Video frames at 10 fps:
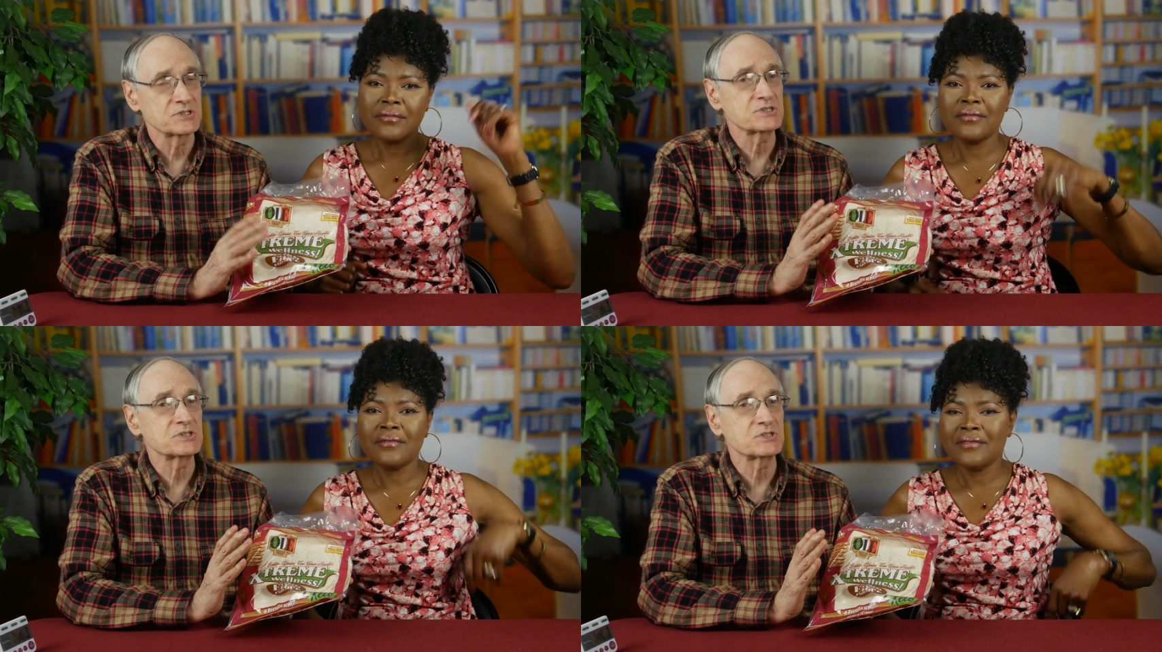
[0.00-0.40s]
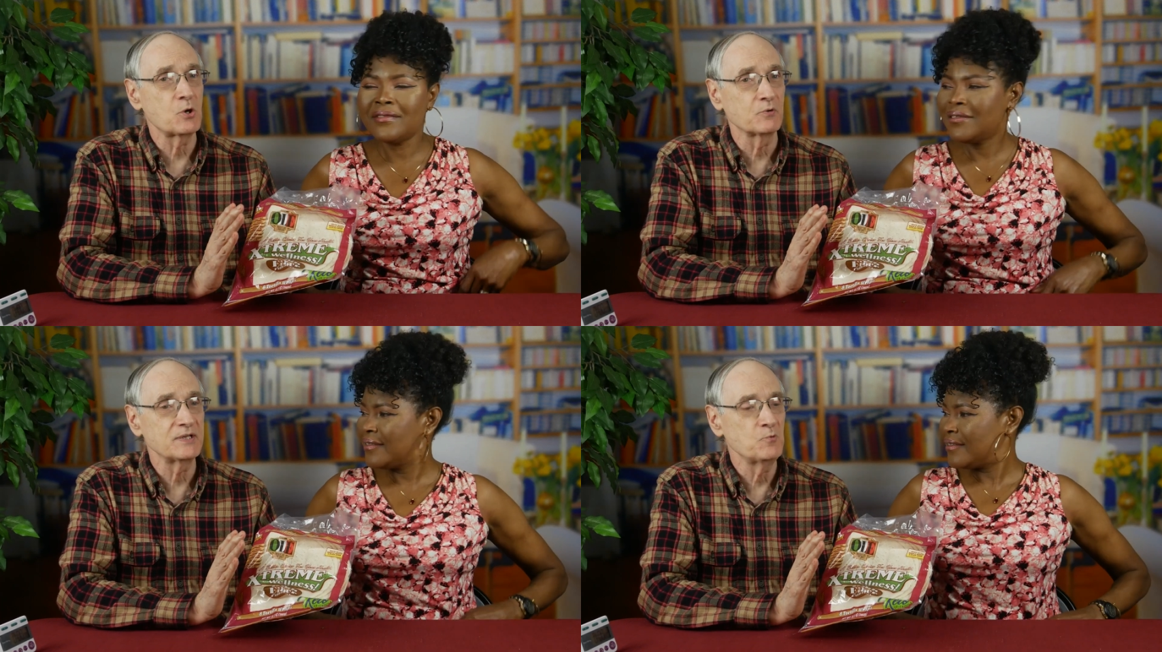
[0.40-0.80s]
Speaker 1: This is
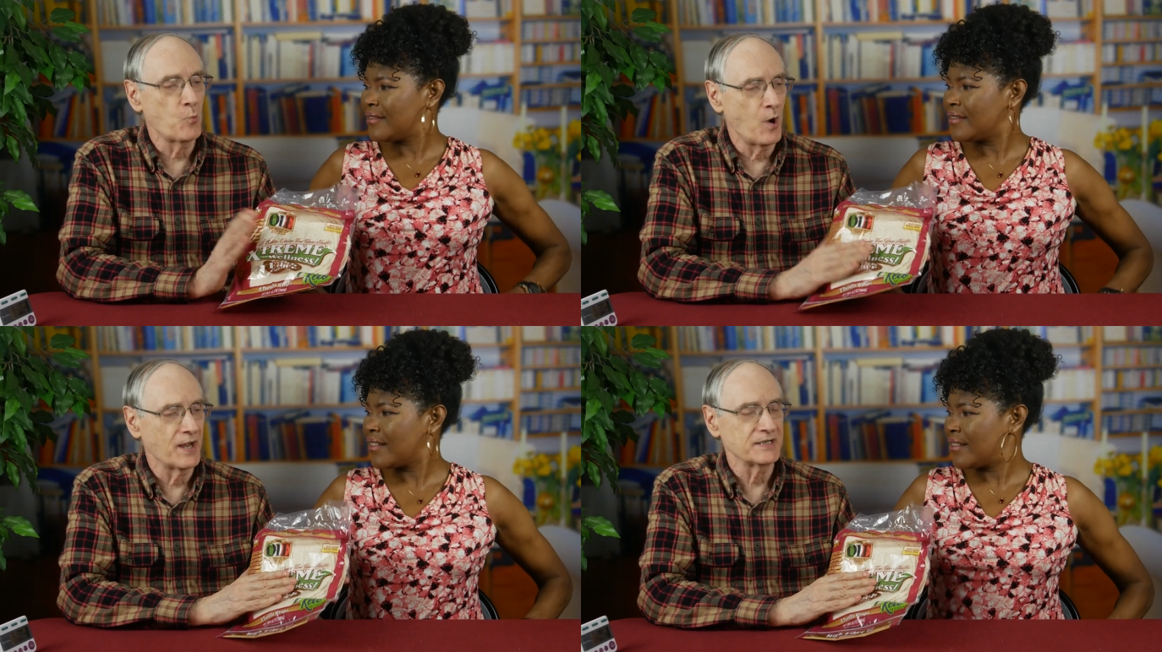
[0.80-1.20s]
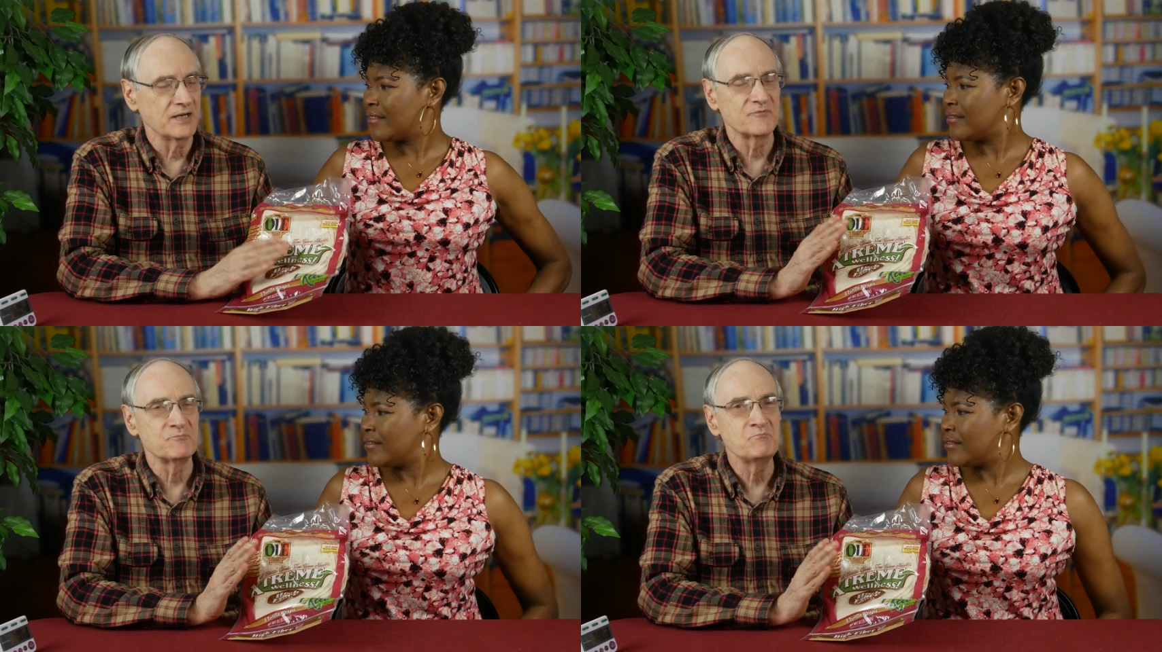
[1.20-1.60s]
only one
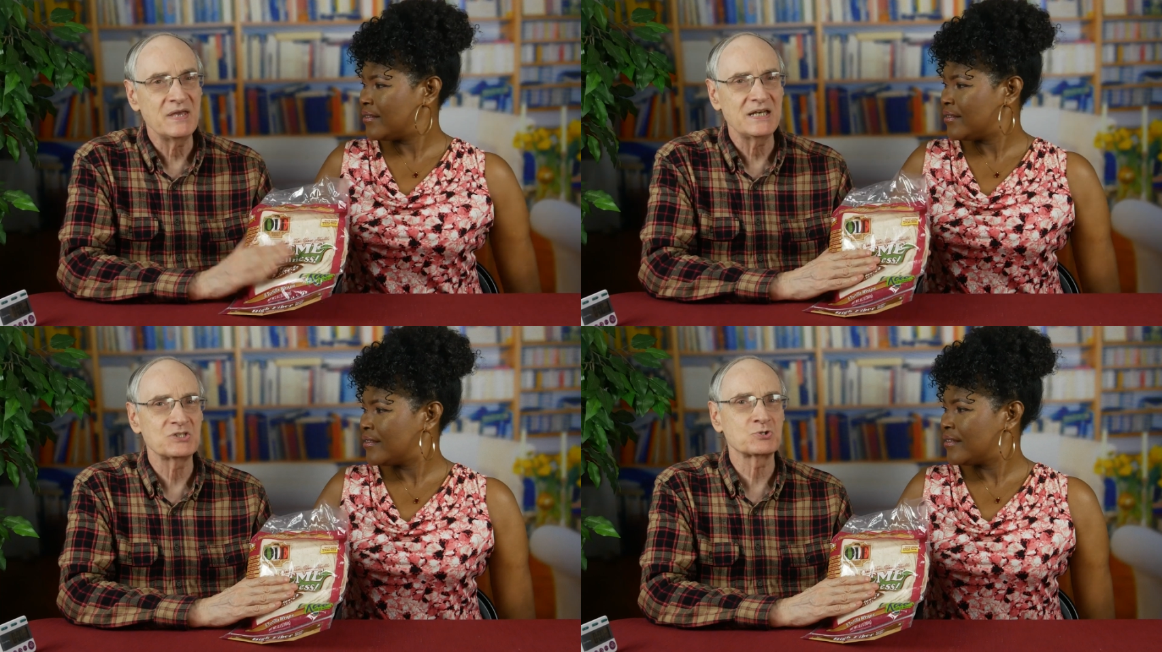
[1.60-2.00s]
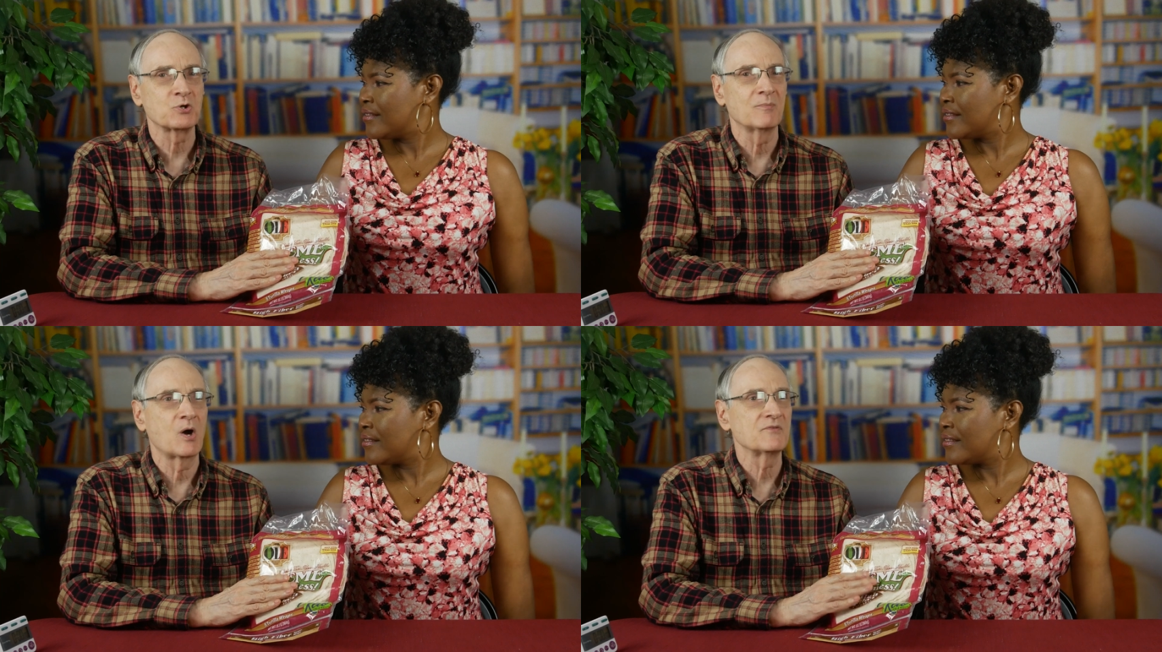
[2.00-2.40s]
of many
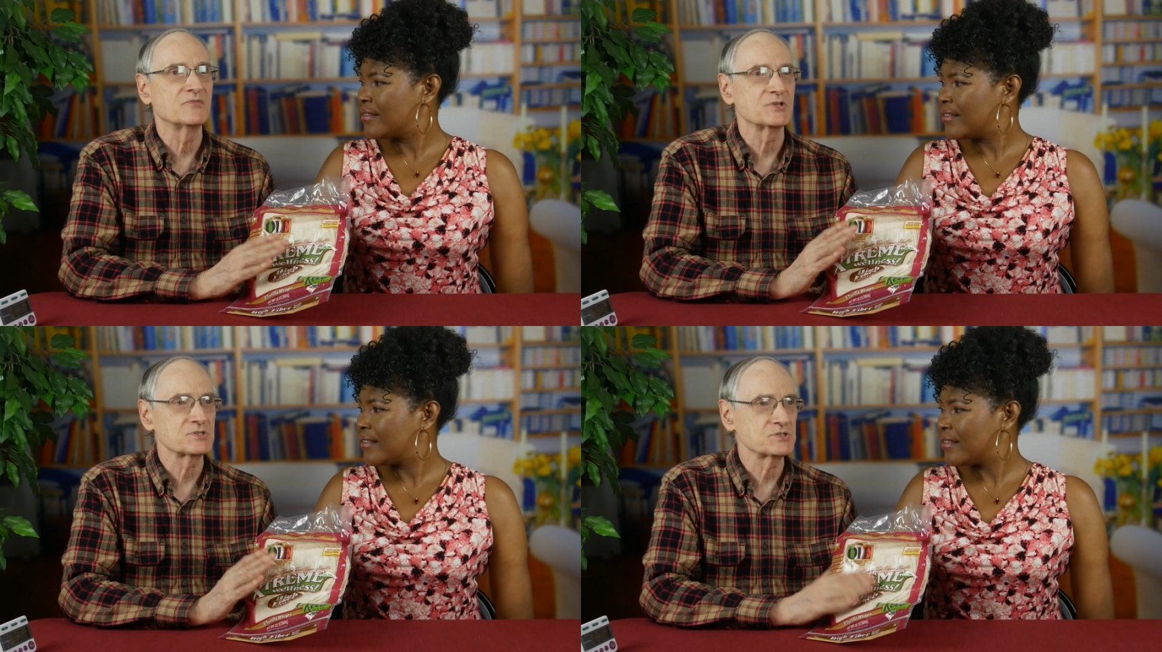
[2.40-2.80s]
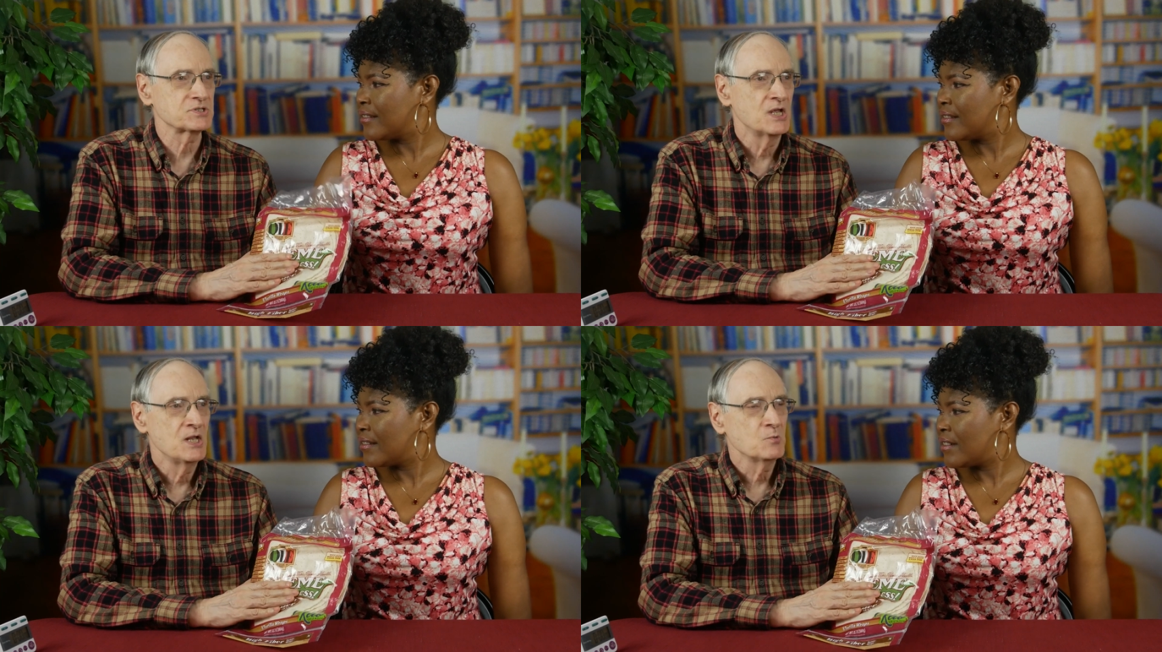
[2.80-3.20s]
store-bought versions.